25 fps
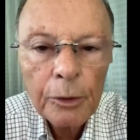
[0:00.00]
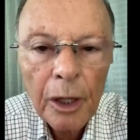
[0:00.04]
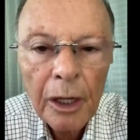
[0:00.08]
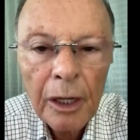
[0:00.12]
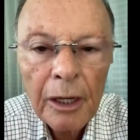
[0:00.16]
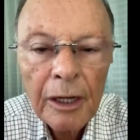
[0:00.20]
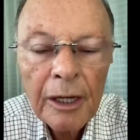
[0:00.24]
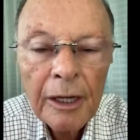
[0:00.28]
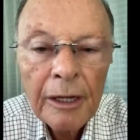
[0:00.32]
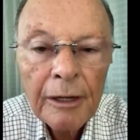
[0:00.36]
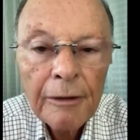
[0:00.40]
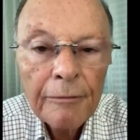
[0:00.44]

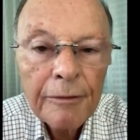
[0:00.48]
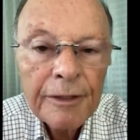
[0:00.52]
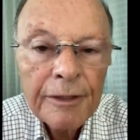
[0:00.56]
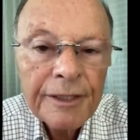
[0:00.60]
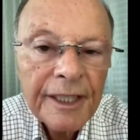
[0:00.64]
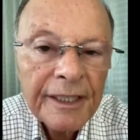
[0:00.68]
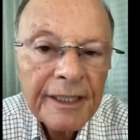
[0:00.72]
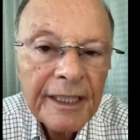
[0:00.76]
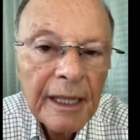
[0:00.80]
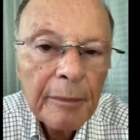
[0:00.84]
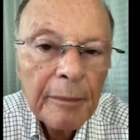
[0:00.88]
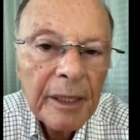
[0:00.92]
Just as
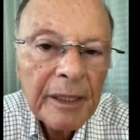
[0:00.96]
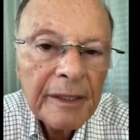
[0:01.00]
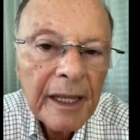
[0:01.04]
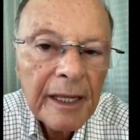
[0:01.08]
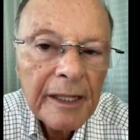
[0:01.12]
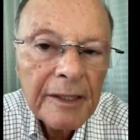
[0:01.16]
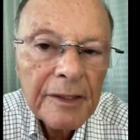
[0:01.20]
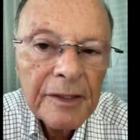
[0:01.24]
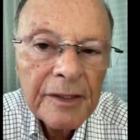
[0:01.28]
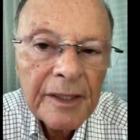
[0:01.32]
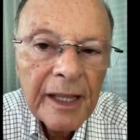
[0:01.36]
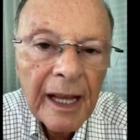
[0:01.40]
the
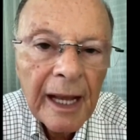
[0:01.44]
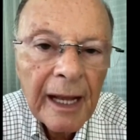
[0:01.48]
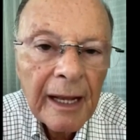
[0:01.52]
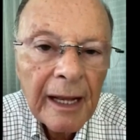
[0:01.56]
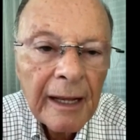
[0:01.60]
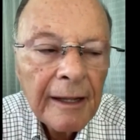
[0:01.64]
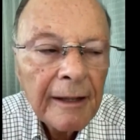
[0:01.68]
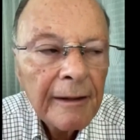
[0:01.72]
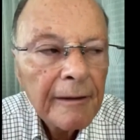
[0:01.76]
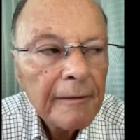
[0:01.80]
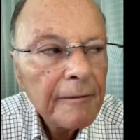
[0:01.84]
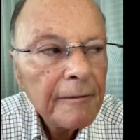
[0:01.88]
devil
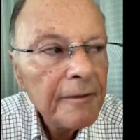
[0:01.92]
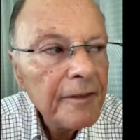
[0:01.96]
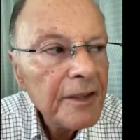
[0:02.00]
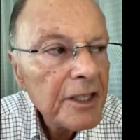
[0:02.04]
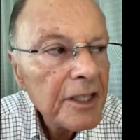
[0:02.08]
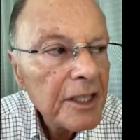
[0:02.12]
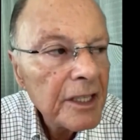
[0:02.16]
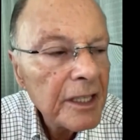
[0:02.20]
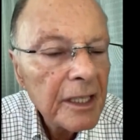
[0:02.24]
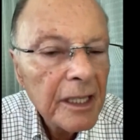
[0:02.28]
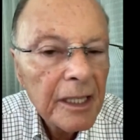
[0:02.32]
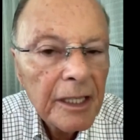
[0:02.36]

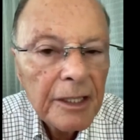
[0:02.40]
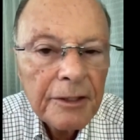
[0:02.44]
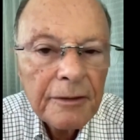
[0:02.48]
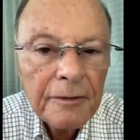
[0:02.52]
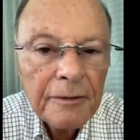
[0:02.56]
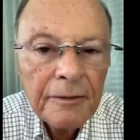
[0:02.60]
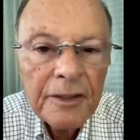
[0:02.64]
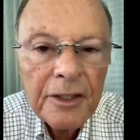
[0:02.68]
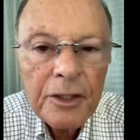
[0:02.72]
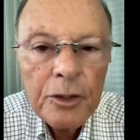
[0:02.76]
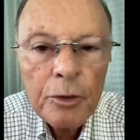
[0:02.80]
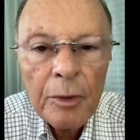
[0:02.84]
walk
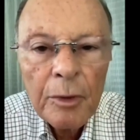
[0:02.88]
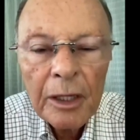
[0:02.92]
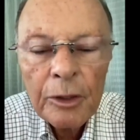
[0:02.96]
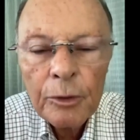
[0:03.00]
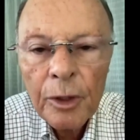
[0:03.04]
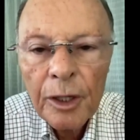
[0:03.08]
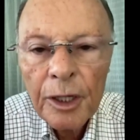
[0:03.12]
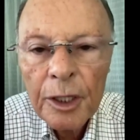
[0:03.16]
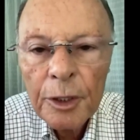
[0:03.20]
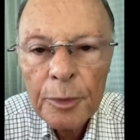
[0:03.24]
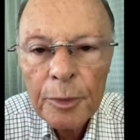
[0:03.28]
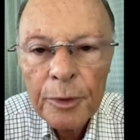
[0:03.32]
around,
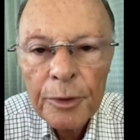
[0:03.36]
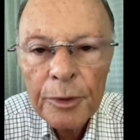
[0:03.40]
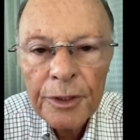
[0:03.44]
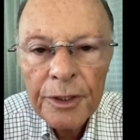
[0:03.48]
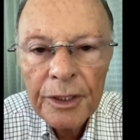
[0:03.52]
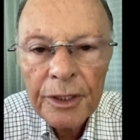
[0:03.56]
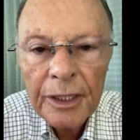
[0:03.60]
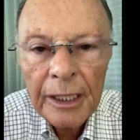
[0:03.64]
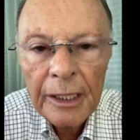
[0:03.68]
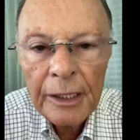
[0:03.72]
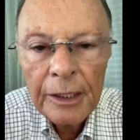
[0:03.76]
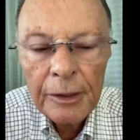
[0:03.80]
you need
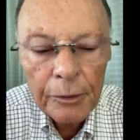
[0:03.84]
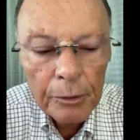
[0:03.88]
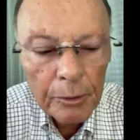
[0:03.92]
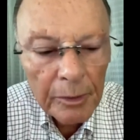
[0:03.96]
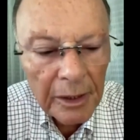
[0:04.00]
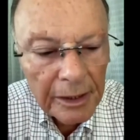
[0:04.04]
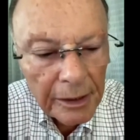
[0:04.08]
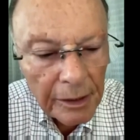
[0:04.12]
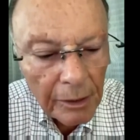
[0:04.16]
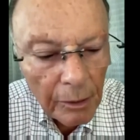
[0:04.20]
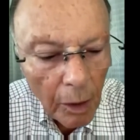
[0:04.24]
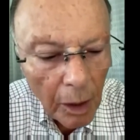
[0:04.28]
to be
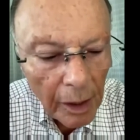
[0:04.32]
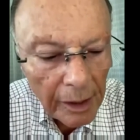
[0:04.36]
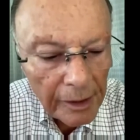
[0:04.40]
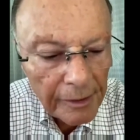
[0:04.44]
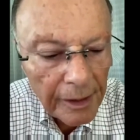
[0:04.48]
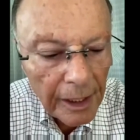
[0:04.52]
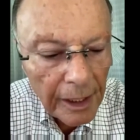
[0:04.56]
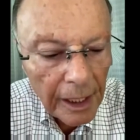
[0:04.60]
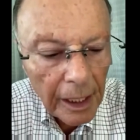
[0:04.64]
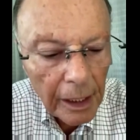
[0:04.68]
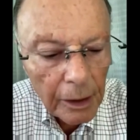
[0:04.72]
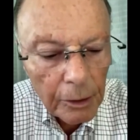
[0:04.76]
walking
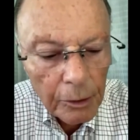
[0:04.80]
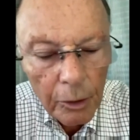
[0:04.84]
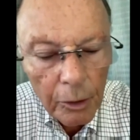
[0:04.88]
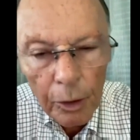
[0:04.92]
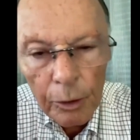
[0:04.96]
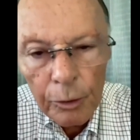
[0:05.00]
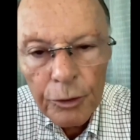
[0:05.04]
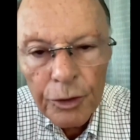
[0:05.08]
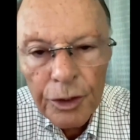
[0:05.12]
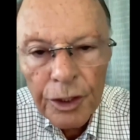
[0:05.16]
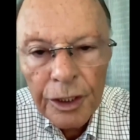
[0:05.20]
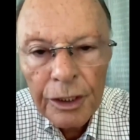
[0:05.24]
around as
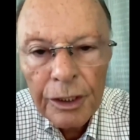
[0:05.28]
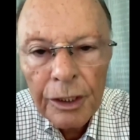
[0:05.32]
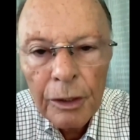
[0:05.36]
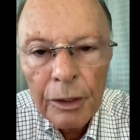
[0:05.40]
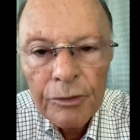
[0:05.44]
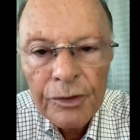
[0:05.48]
well.